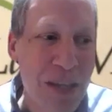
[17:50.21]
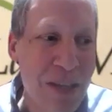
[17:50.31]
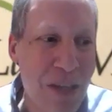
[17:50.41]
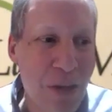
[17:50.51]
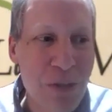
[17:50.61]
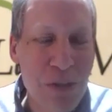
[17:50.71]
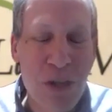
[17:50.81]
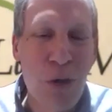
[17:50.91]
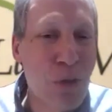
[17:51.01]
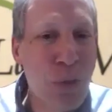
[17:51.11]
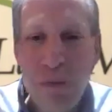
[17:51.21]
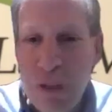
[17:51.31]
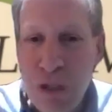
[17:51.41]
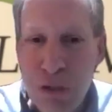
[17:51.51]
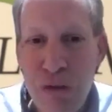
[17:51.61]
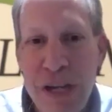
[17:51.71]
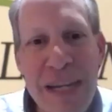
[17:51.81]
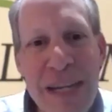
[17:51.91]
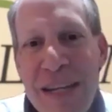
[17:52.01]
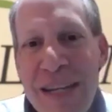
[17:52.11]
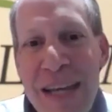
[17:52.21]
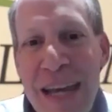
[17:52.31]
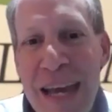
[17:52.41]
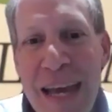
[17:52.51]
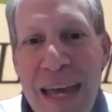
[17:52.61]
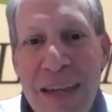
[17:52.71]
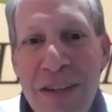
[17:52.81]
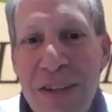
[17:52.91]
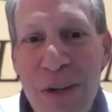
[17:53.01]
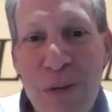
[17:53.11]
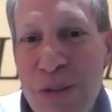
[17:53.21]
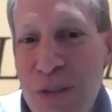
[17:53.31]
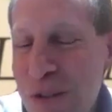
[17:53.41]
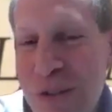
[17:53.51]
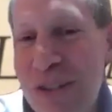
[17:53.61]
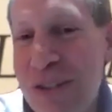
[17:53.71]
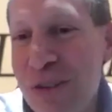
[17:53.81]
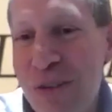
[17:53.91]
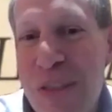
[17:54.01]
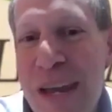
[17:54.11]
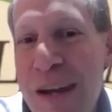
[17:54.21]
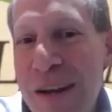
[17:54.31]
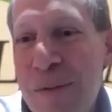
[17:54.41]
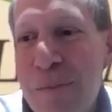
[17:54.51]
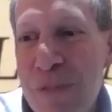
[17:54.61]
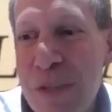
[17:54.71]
you go to a retreat and, you're there,